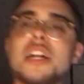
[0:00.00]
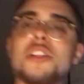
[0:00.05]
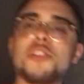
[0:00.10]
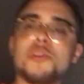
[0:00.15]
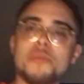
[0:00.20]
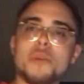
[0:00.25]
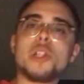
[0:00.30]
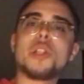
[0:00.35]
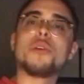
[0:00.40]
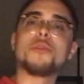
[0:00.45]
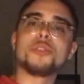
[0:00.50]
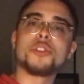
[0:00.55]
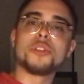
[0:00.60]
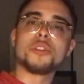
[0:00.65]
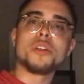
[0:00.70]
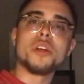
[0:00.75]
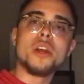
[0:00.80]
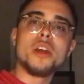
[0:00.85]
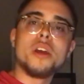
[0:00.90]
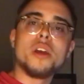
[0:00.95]
got some
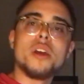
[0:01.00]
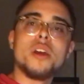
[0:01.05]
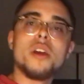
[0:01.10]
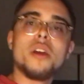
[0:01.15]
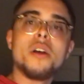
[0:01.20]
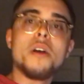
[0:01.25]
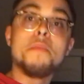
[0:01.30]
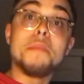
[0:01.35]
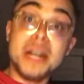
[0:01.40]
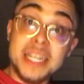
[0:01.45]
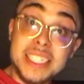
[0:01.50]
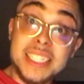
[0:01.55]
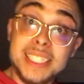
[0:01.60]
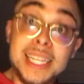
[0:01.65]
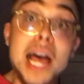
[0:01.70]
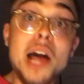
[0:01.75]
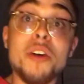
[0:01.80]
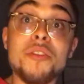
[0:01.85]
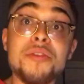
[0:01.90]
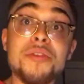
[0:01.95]
closure
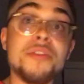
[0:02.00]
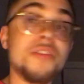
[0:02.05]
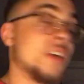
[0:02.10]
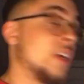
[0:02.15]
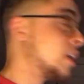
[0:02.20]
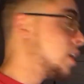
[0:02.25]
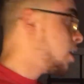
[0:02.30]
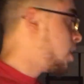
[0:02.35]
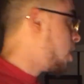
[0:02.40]
myself,